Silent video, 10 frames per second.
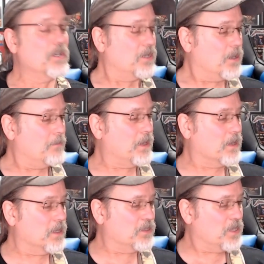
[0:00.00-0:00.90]

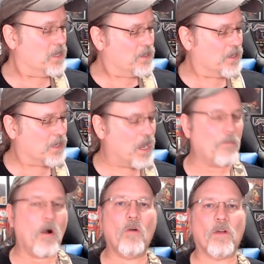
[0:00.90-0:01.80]
because you're going to come
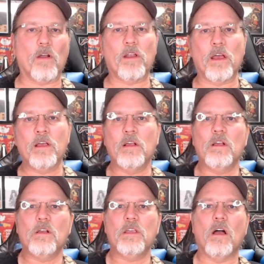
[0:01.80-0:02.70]
over to,
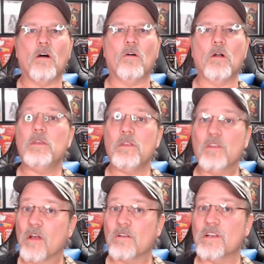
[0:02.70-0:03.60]

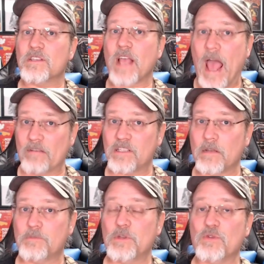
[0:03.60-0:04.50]
there's half
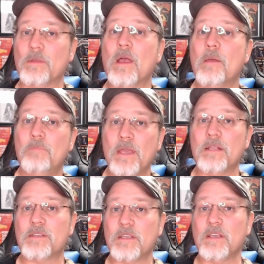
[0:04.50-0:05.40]
steps between B to
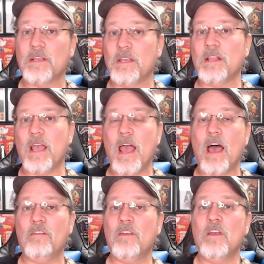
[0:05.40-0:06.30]
C and E to
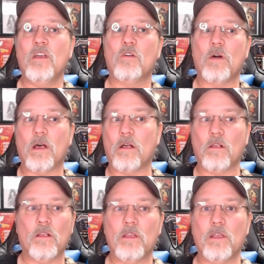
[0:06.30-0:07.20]
F. Well,
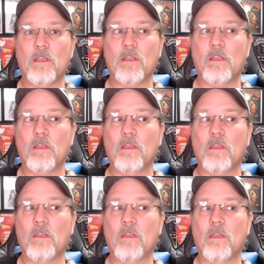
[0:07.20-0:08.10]

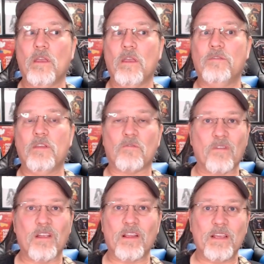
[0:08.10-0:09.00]
if you
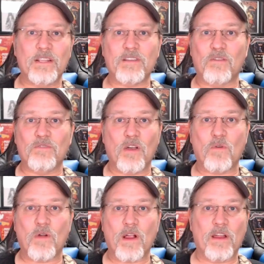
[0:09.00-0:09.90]
really don't know
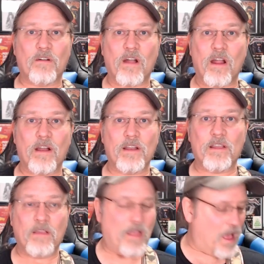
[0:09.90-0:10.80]
where you are in
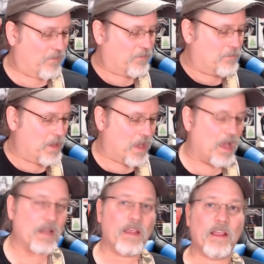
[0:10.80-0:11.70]
the alphabet
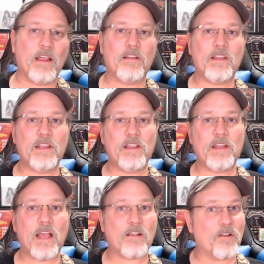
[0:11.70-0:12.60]
on here, then you're
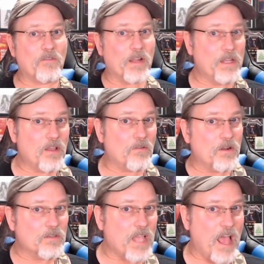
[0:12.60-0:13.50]
not going to really know where
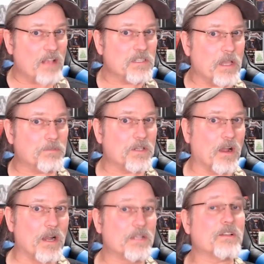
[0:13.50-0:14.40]
those half steps are,
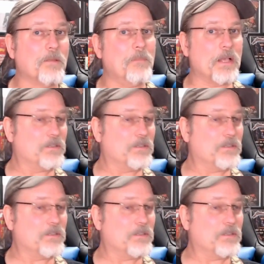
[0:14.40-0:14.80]
and it's going to mess